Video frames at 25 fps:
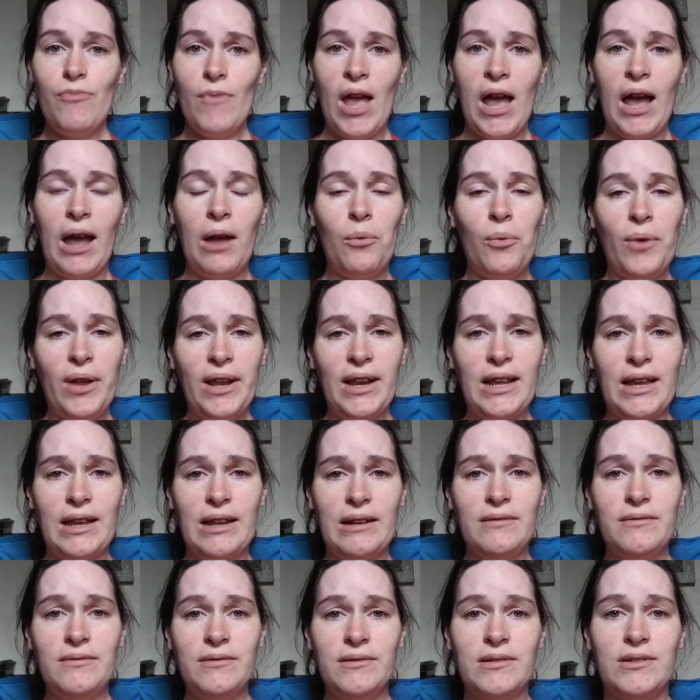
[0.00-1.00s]
I went
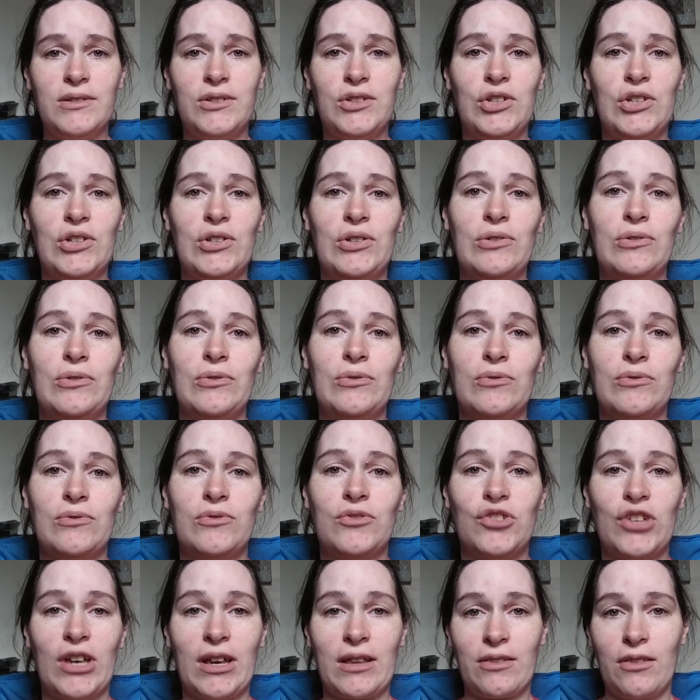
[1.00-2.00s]
in to
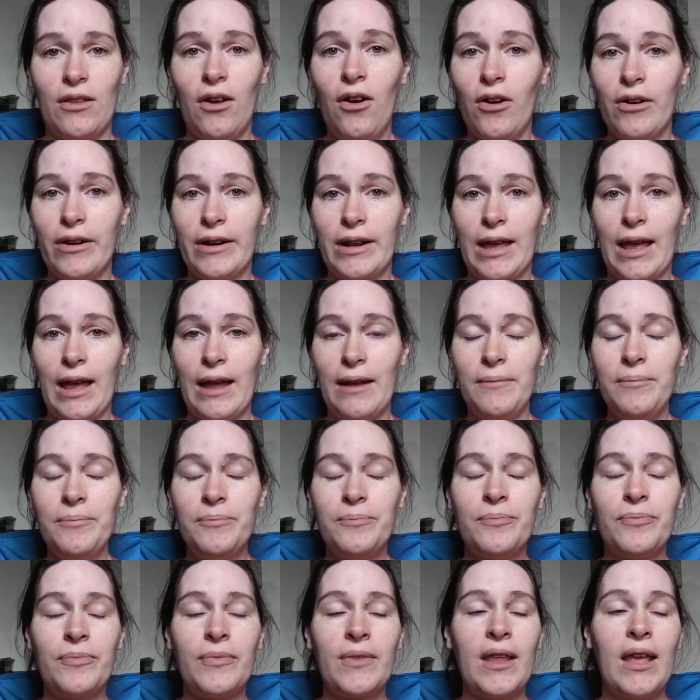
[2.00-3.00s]
check the heart again,
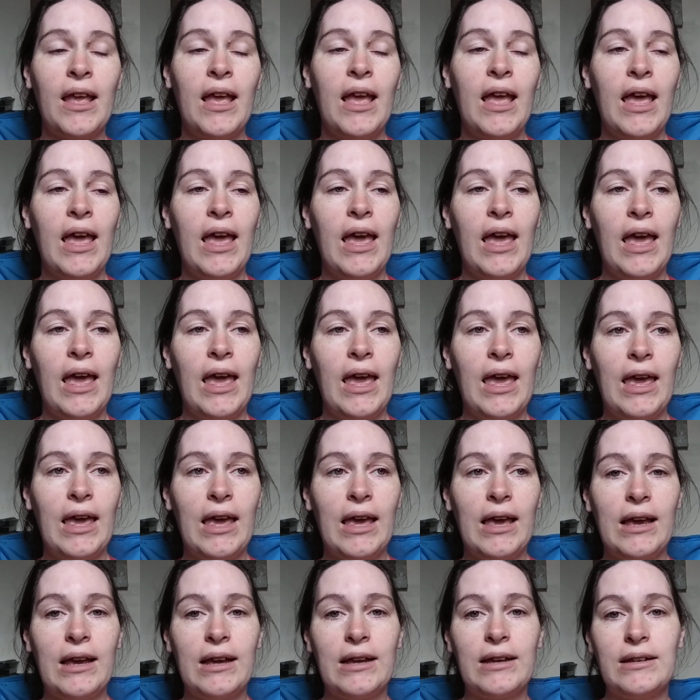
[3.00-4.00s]

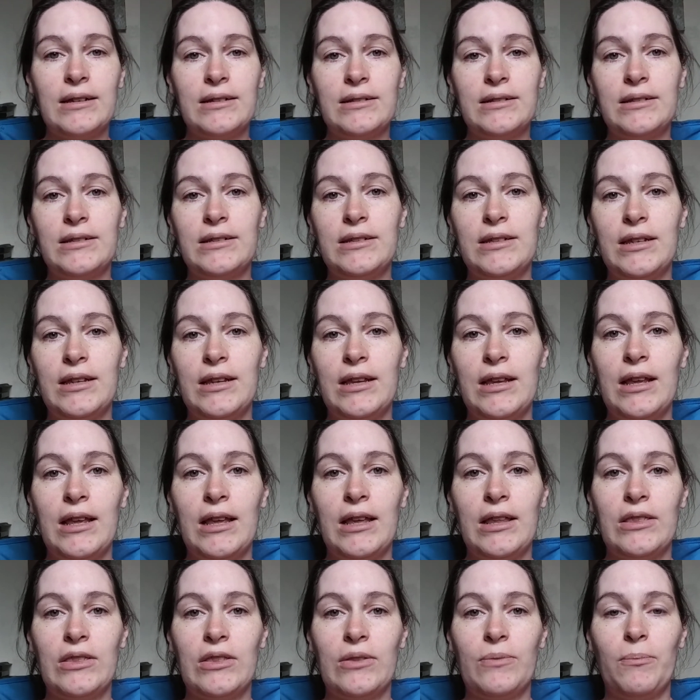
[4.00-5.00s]
and
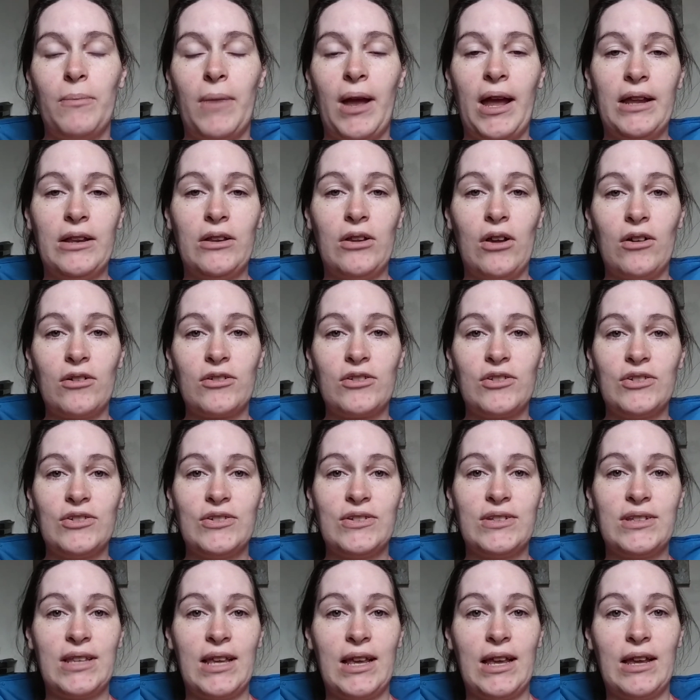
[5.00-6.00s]
my doctor
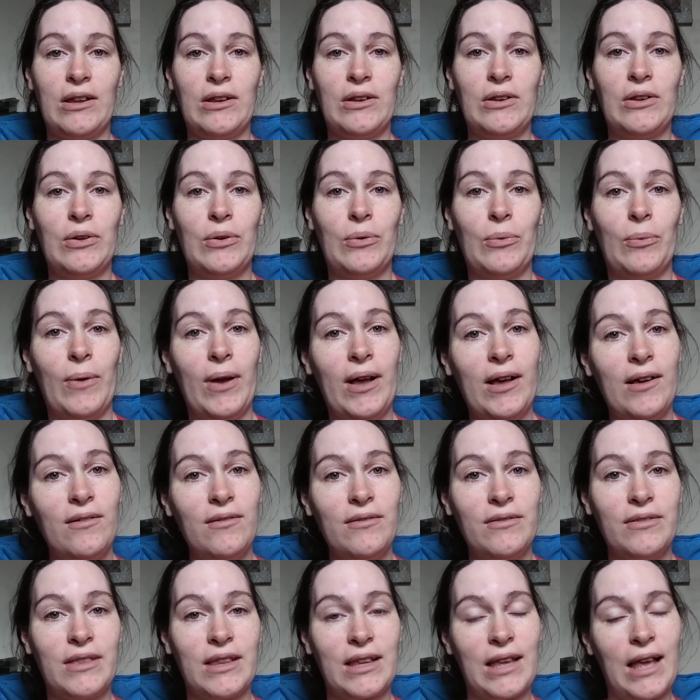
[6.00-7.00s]
said,
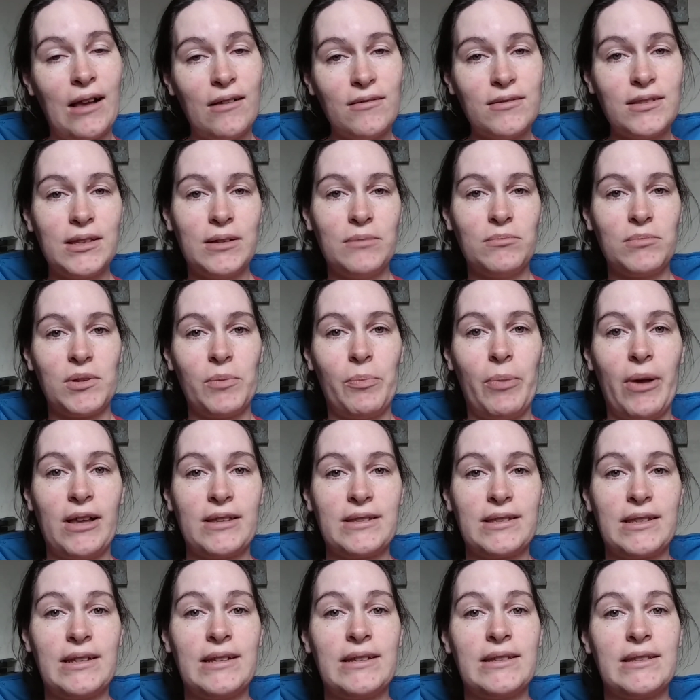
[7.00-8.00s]
well, the calcium
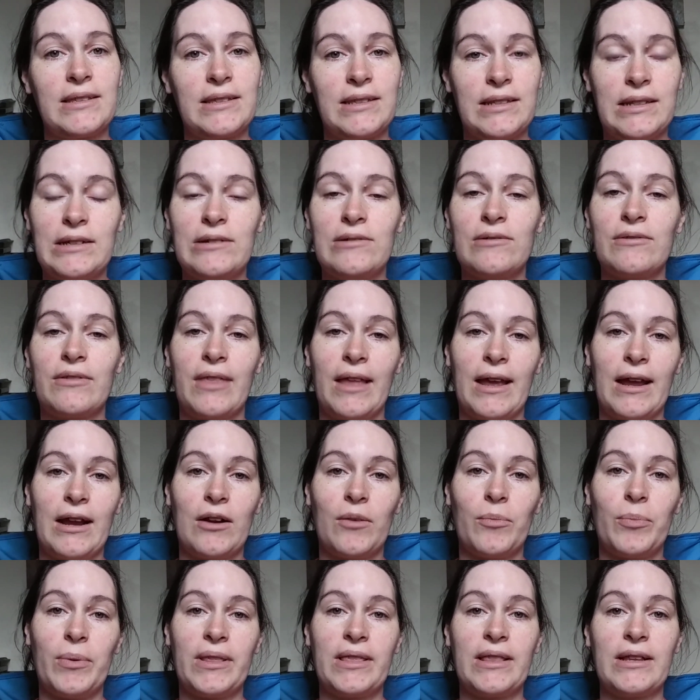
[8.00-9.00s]
deposit is still there,
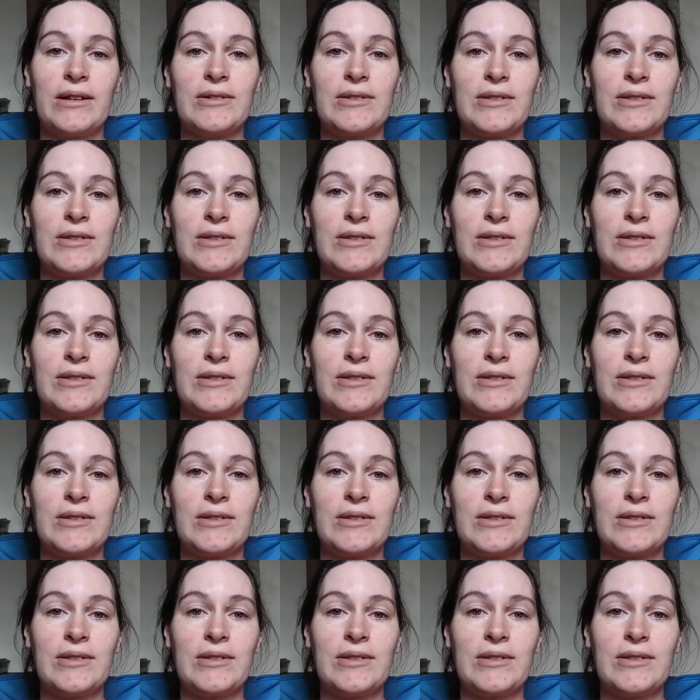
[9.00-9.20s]
but there's